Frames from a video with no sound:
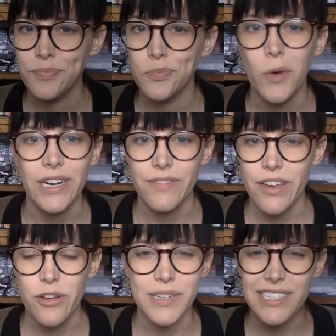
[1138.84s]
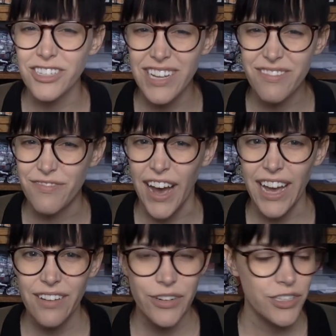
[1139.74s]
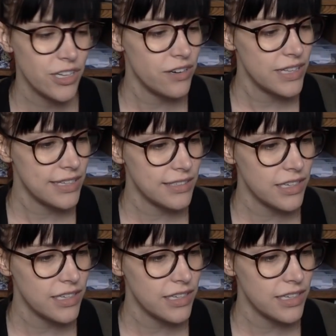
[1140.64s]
one of the other ones. There's like 5 or so in this